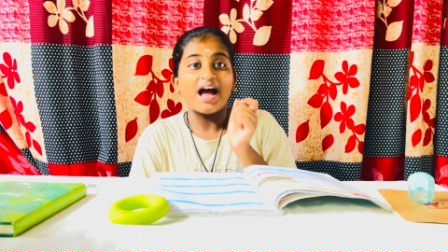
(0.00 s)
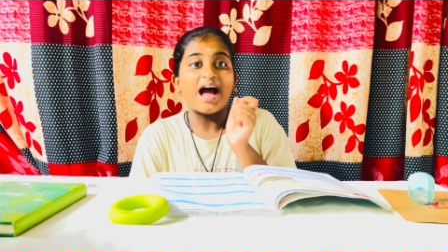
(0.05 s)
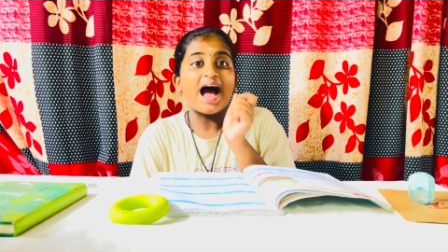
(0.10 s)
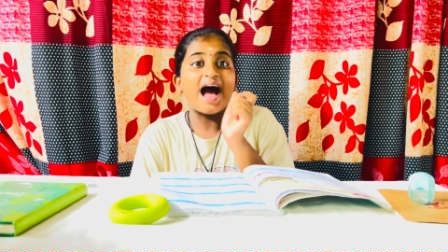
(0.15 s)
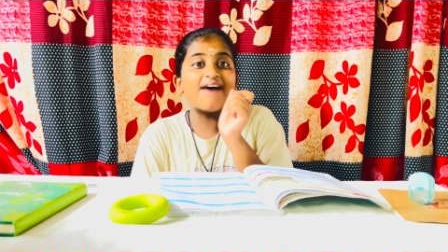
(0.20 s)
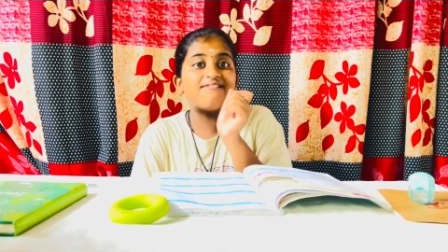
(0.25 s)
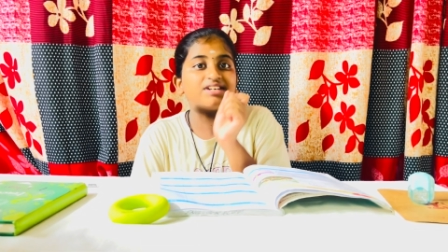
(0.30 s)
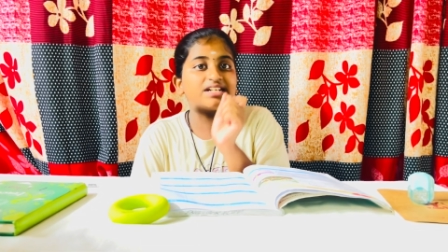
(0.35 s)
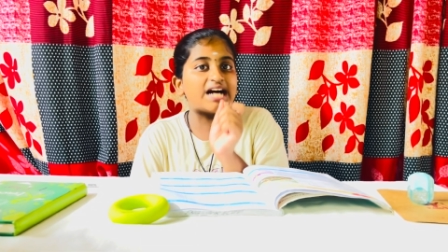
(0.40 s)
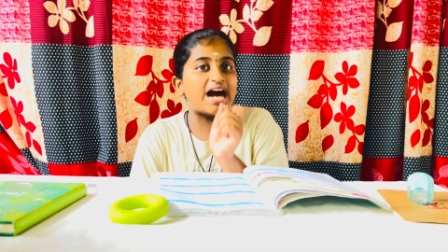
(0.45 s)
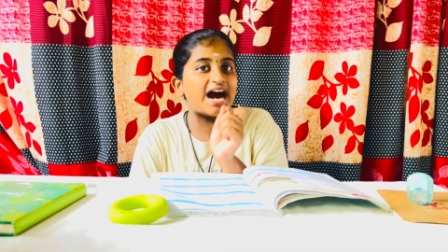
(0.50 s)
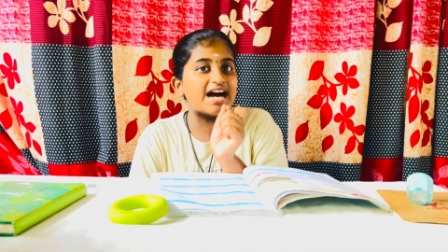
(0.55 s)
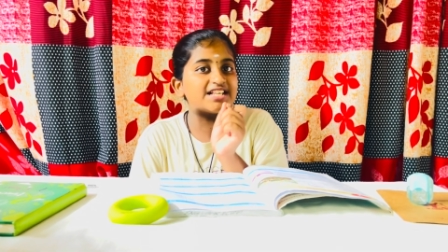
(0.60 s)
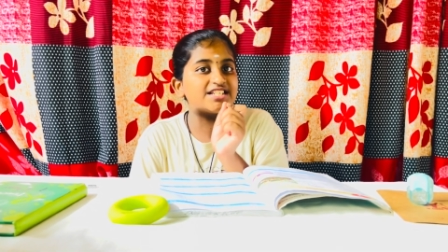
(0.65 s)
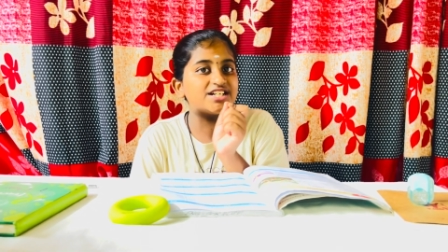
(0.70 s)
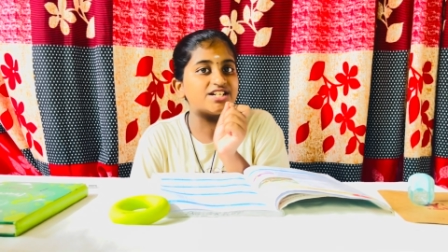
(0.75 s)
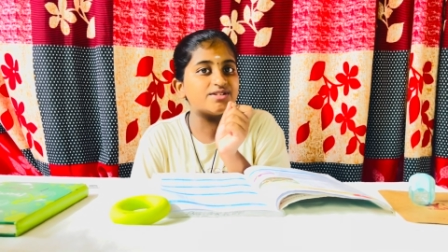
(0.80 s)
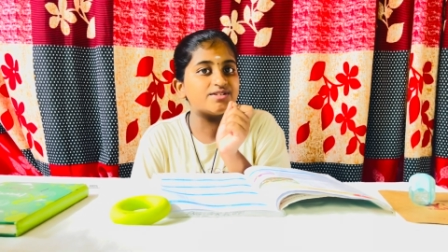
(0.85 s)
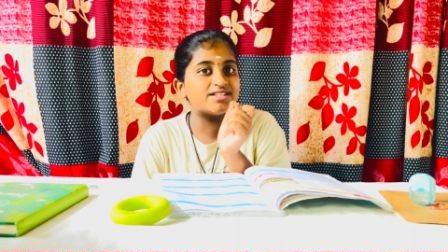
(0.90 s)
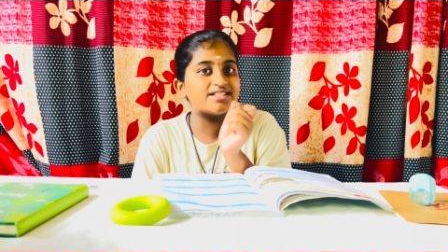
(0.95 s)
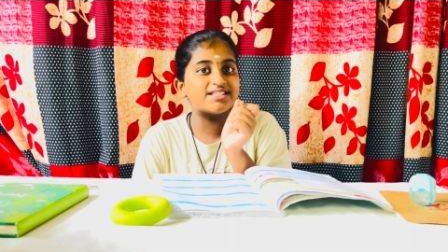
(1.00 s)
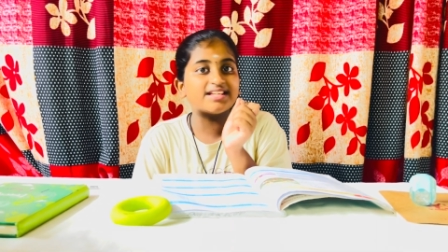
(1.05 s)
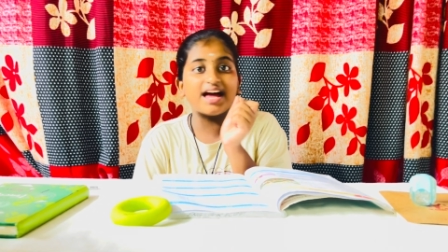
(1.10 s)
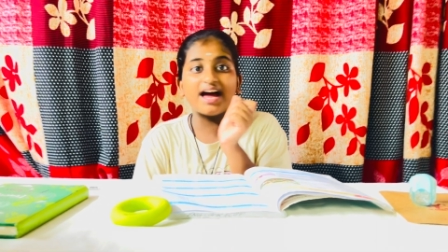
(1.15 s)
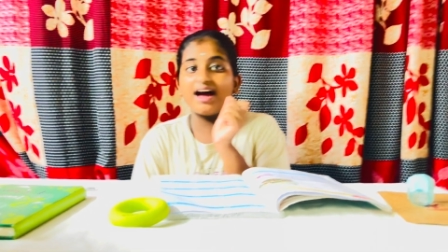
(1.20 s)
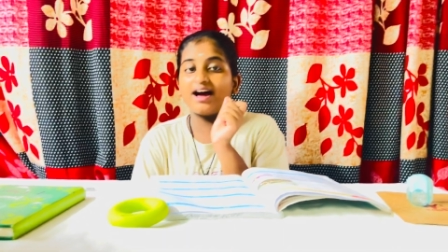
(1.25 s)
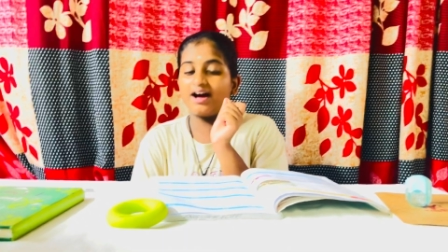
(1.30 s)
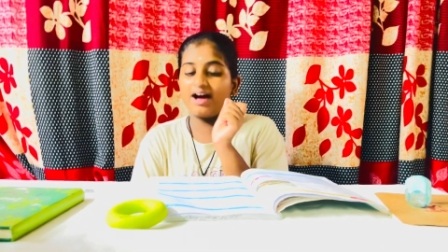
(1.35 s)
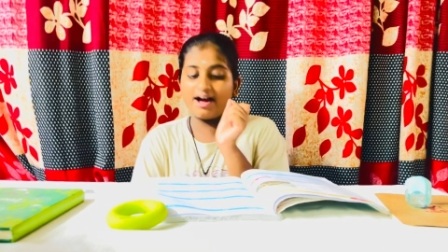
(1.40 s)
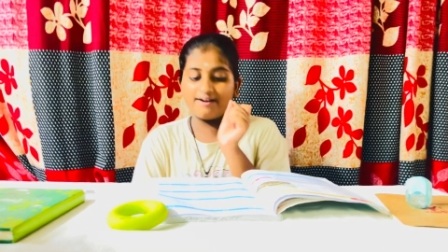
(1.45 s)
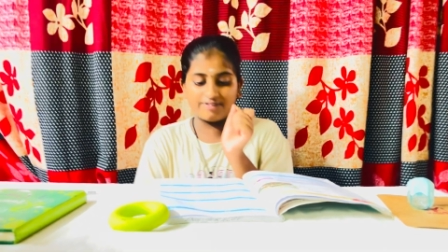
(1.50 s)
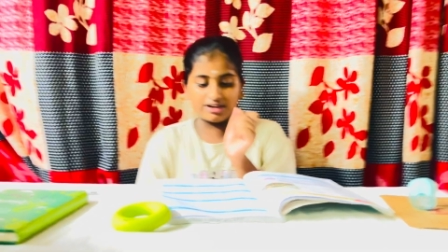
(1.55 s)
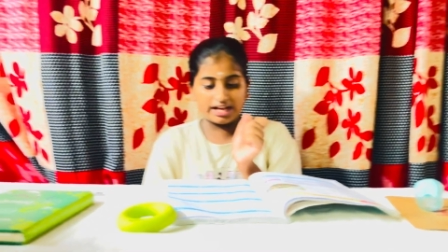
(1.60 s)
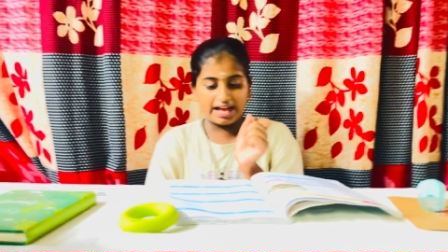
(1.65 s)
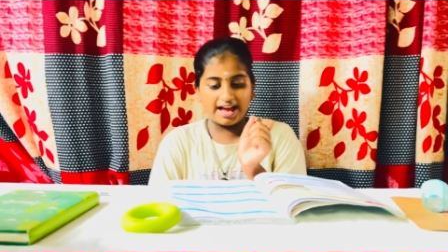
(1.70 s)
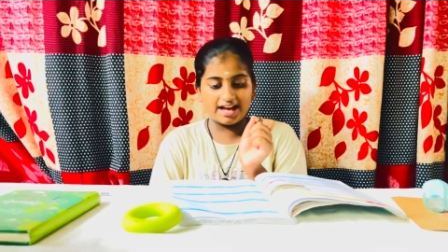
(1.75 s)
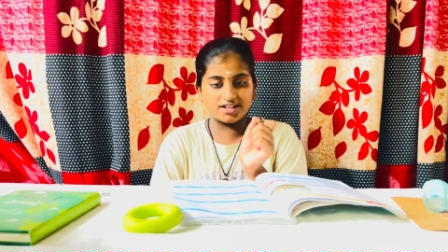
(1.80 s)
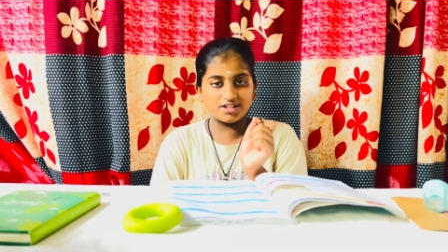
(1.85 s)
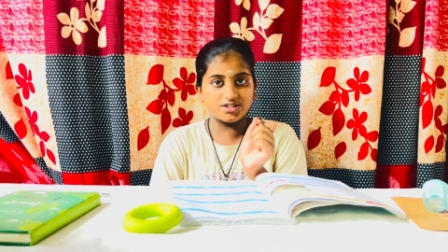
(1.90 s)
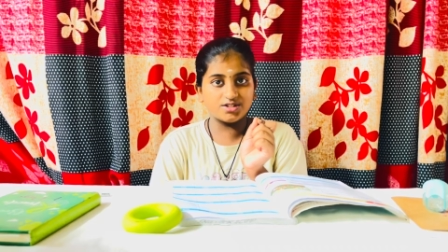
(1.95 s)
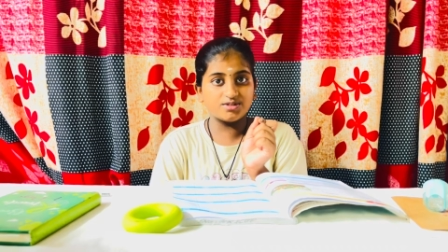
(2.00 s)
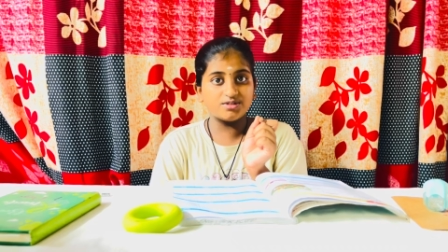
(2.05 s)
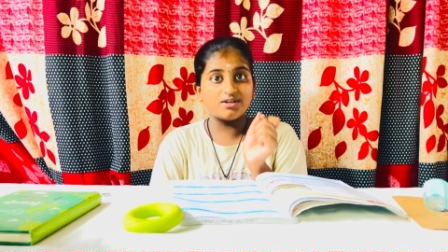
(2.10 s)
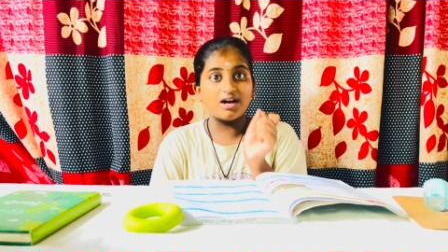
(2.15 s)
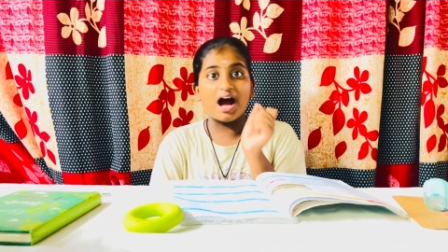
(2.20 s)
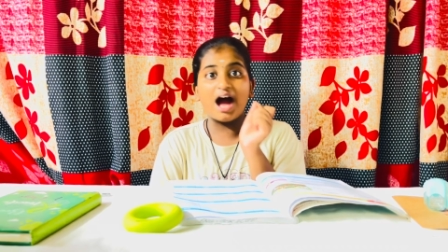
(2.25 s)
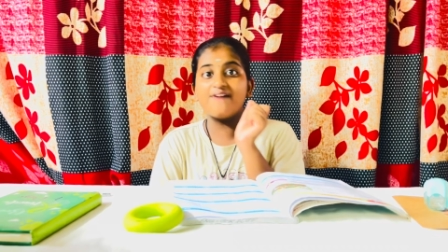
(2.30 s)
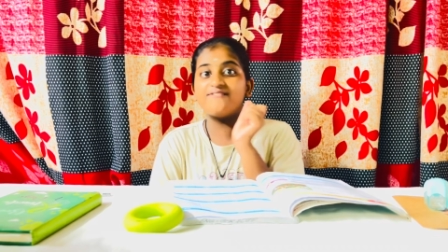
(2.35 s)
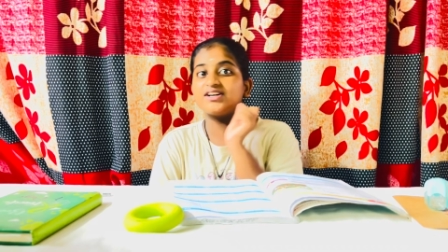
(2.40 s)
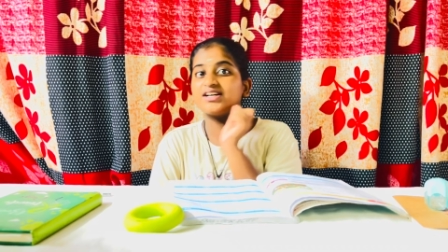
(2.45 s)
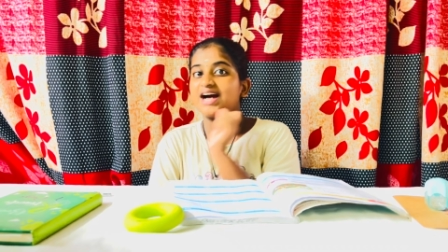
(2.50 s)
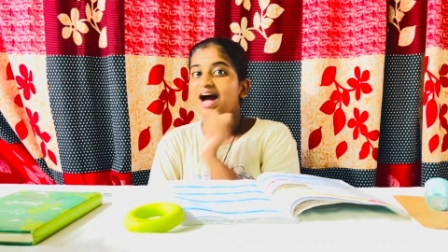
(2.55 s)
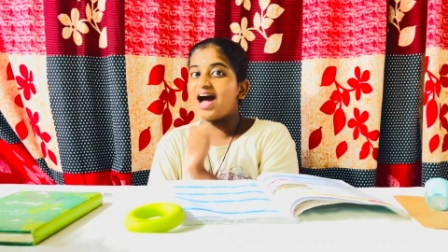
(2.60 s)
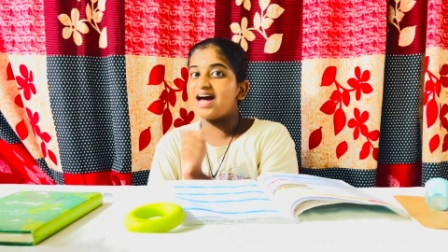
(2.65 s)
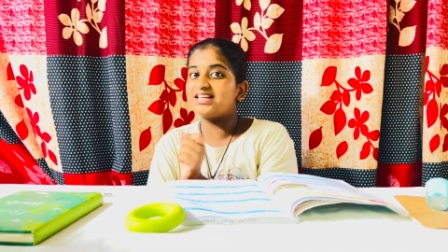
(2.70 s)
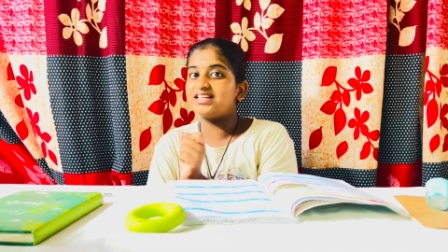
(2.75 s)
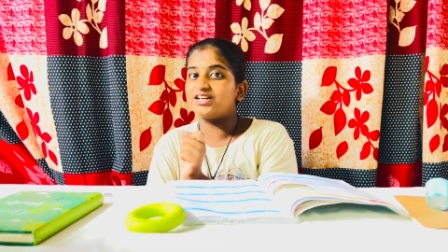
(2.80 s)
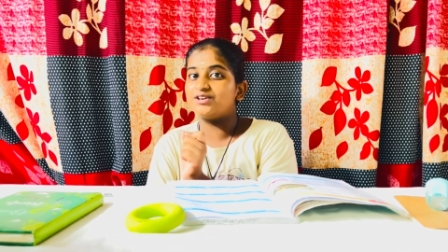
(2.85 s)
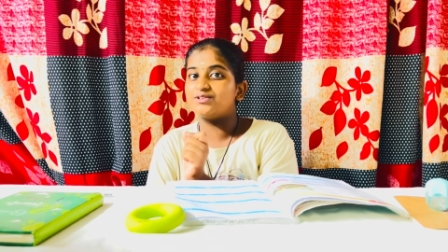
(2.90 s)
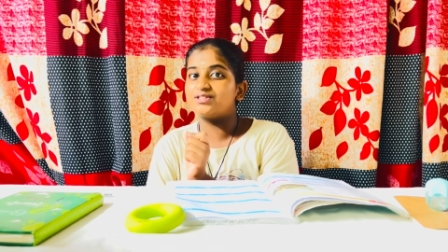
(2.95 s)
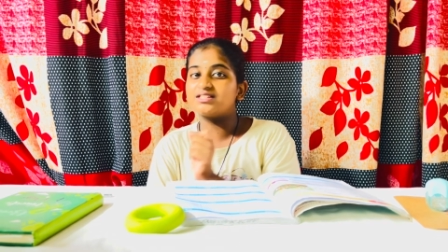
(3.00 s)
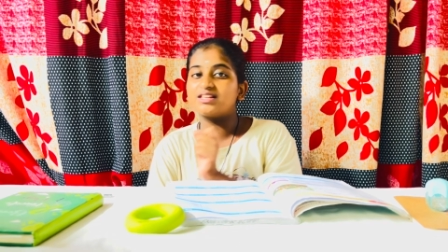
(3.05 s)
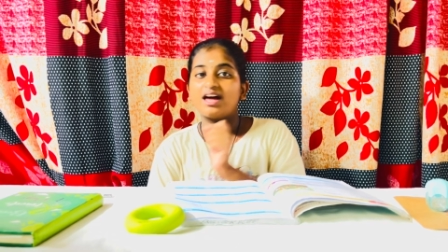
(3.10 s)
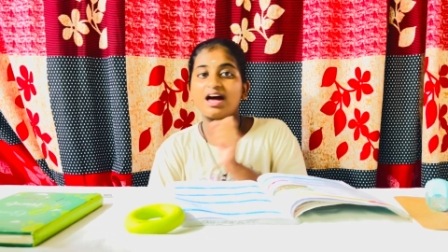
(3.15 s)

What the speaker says: Avocados, avocado, avocados.